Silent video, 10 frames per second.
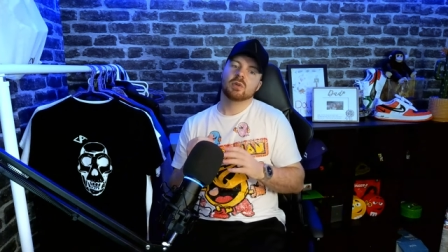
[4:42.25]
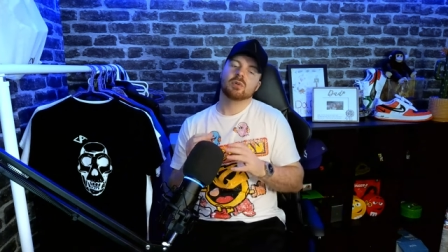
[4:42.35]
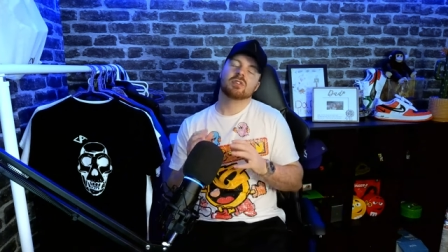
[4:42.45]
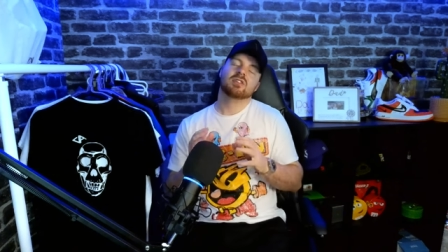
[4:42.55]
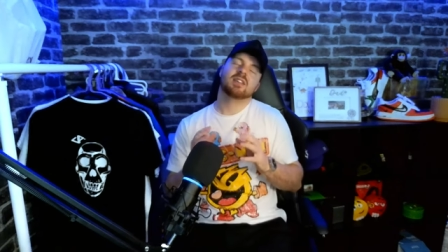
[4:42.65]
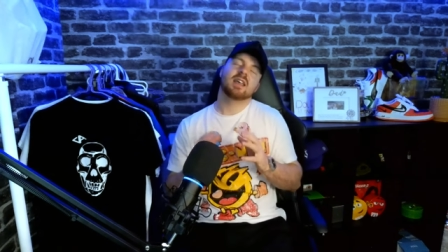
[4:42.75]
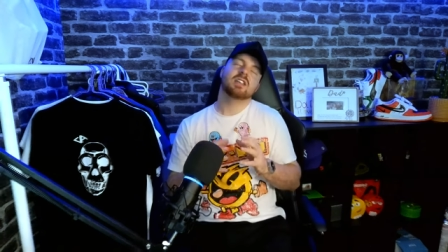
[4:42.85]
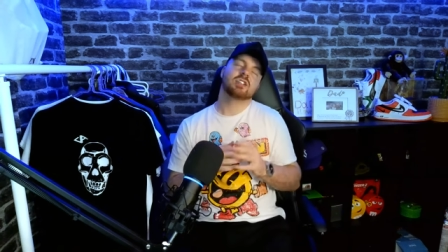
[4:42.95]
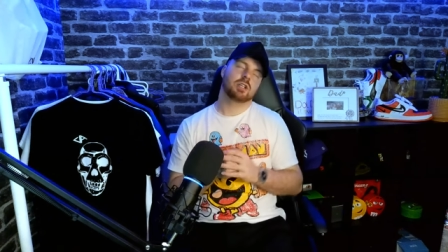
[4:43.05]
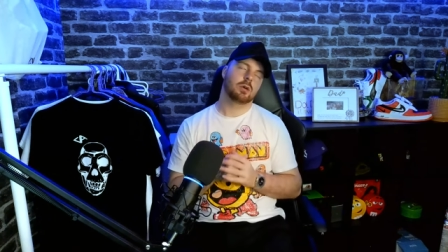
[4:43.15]
So
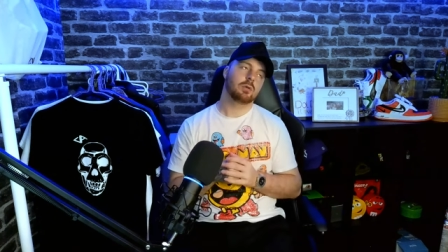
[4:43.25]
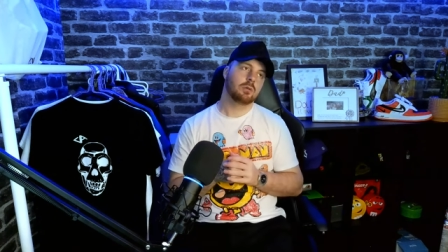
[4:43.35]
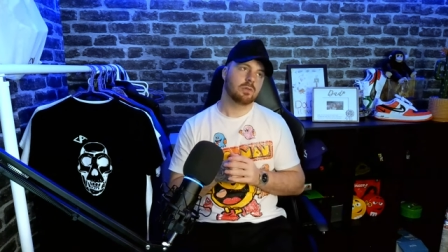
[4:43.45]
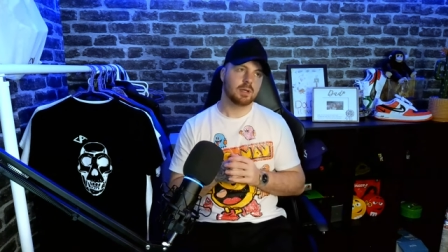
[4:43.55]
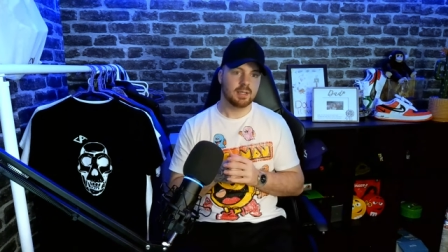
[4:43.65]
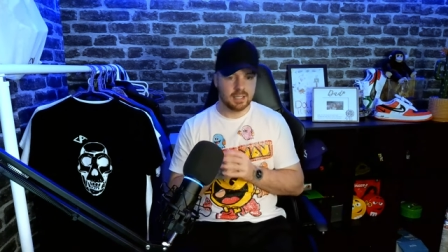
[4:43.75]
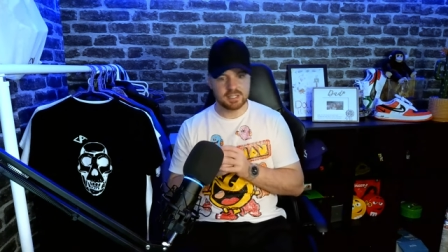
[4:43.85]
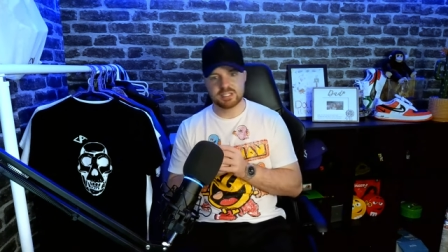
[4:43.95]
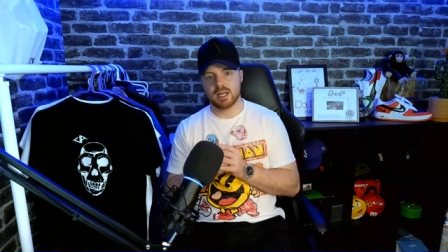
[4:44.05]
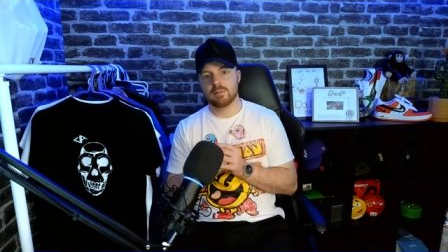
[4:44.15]
stay tuned for the
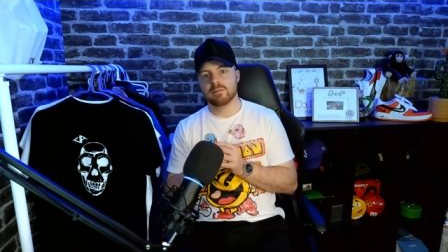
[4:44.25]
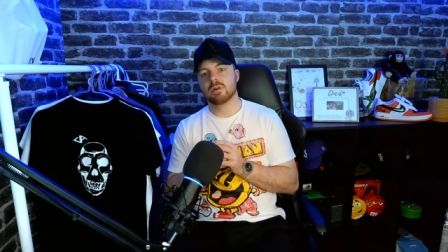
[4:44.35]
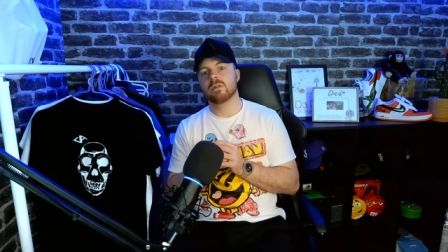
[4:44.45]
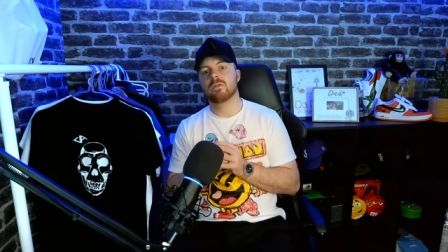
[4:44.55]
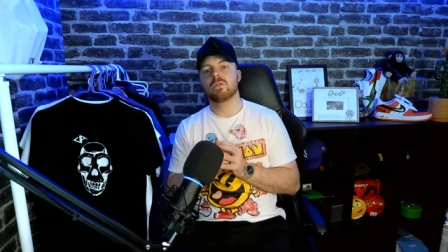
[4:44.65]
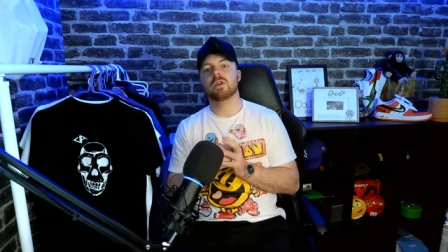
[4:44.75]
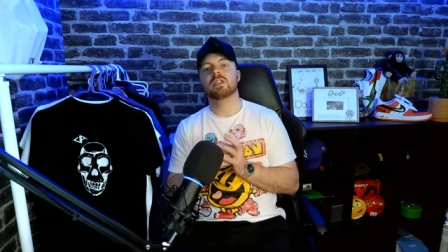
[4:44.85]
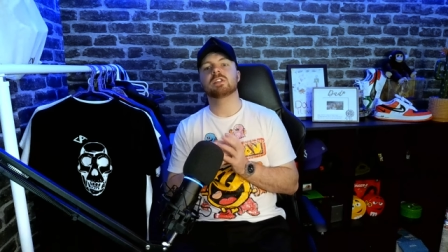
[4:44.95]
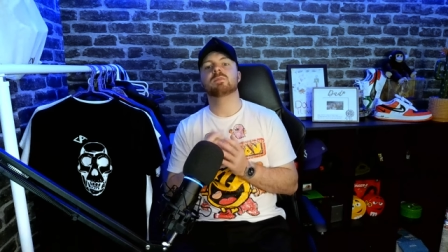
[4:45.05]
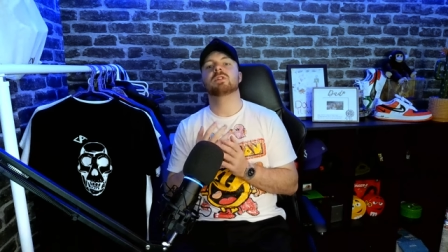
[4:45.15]
next chapter of
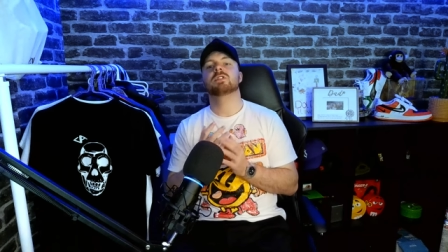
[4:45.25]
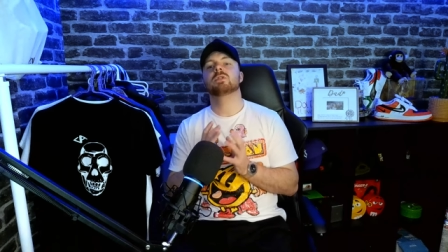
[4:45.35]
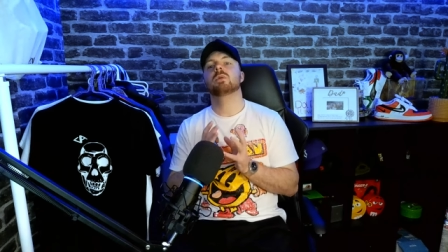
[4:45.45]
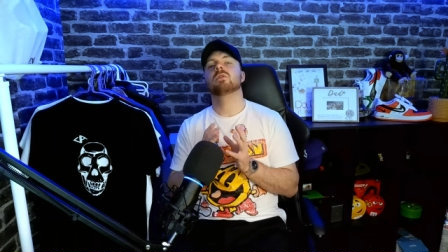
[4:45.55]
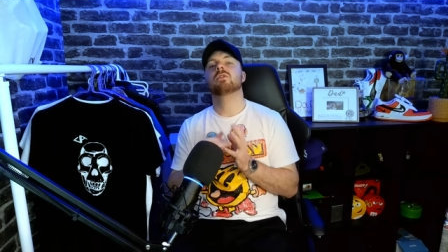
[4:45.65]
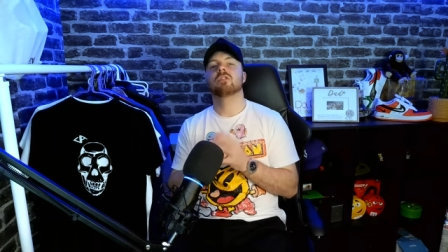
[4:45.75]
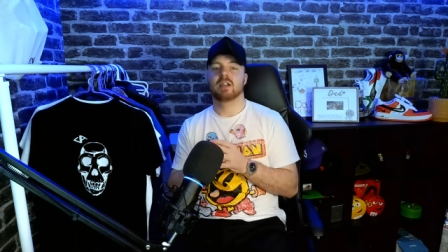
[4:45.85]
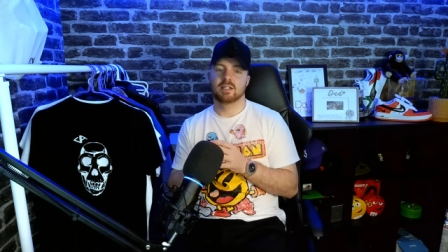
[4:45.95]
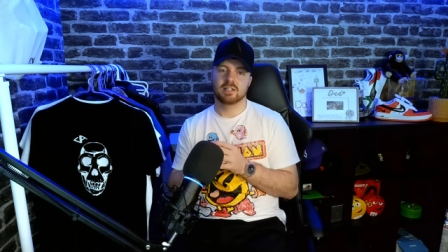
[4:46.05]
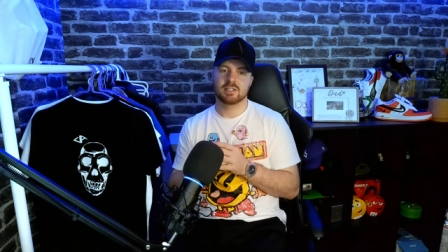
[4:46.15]
Nike's pursuit of
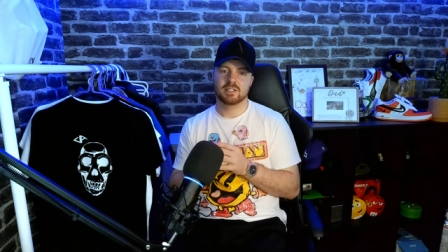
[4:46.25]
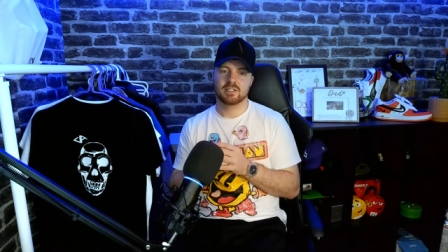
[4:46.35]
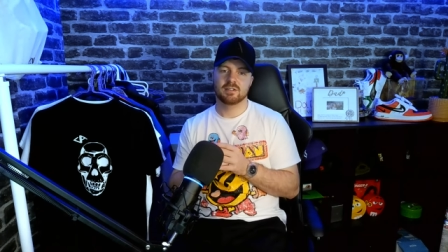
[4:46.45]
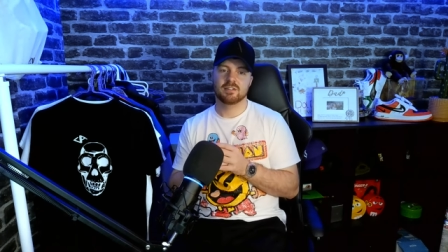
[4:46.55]
greatness.